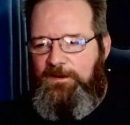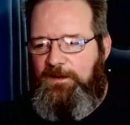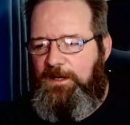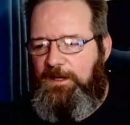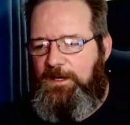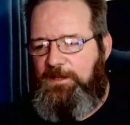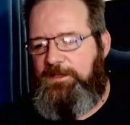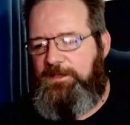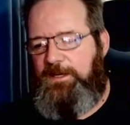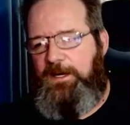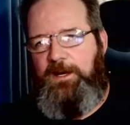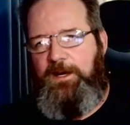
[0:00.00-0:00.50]

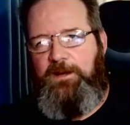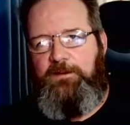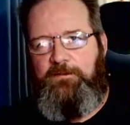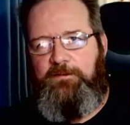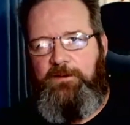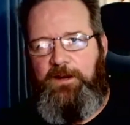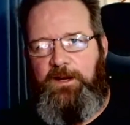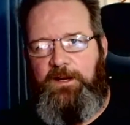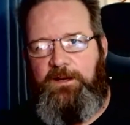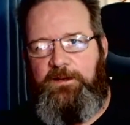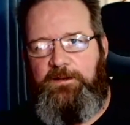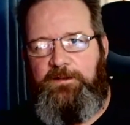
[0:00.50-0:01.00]
How's that,
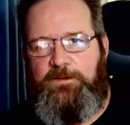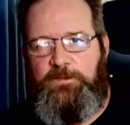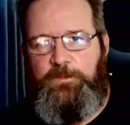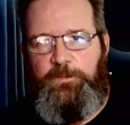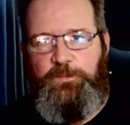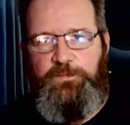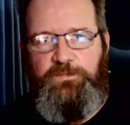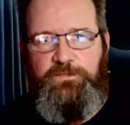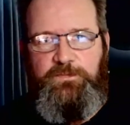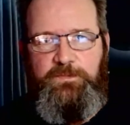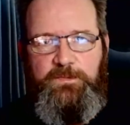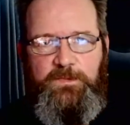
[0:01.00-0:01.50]
right?
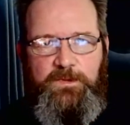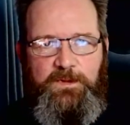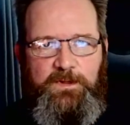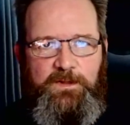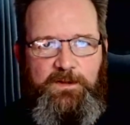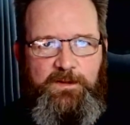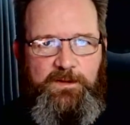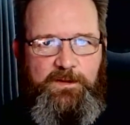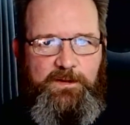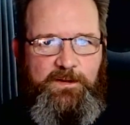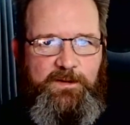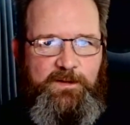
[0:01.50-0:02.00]

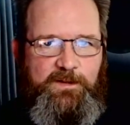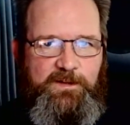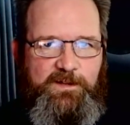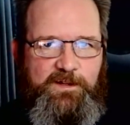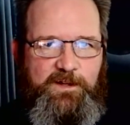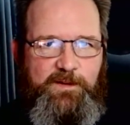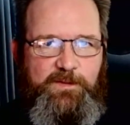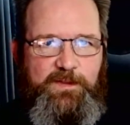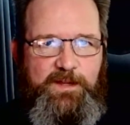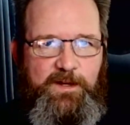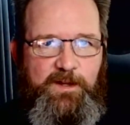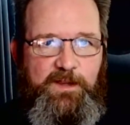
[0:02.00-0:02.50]

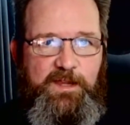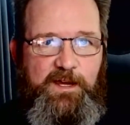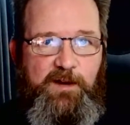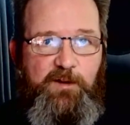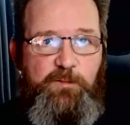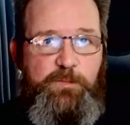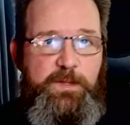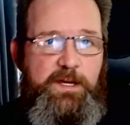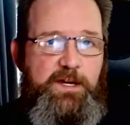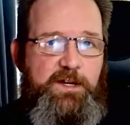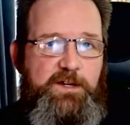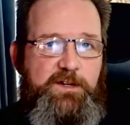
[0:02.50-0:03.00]
And that
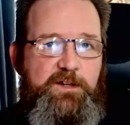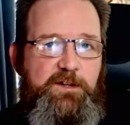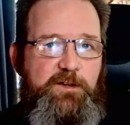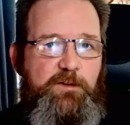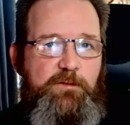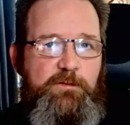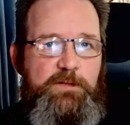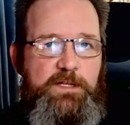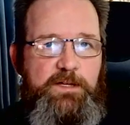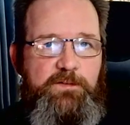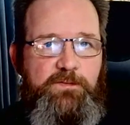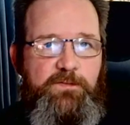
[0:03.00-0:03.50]
would be a good
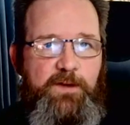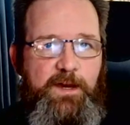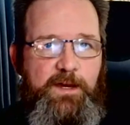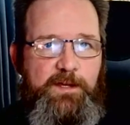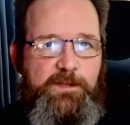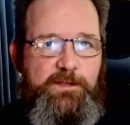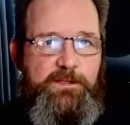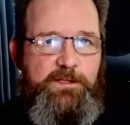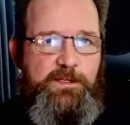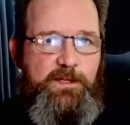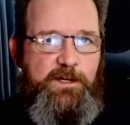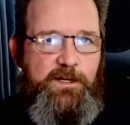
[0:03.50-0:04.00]

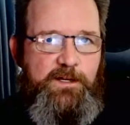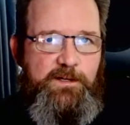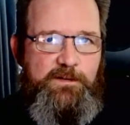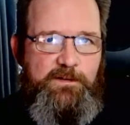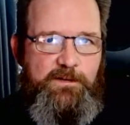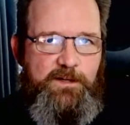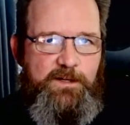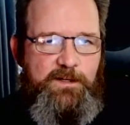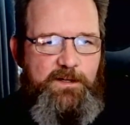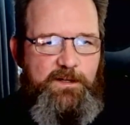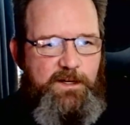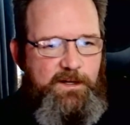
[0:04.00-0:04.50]
OnlyFans site,
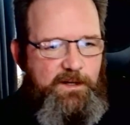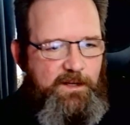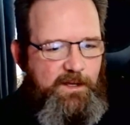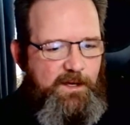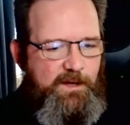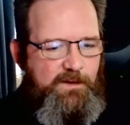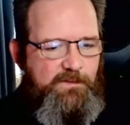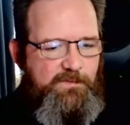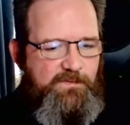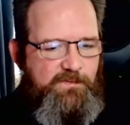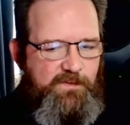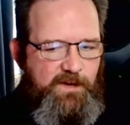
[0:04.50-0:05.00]
right?
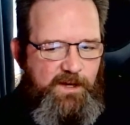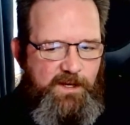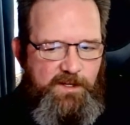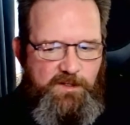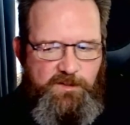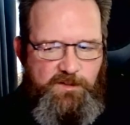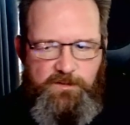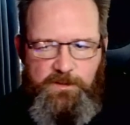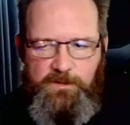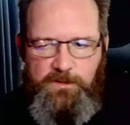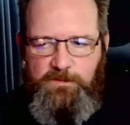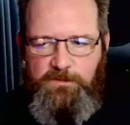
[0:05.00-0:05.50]
EDF fan
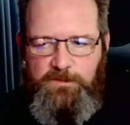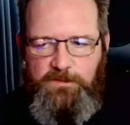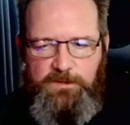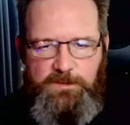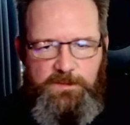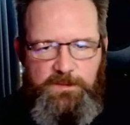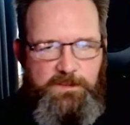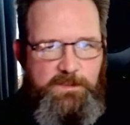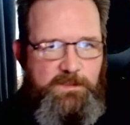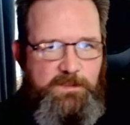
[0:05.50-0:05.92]
drones.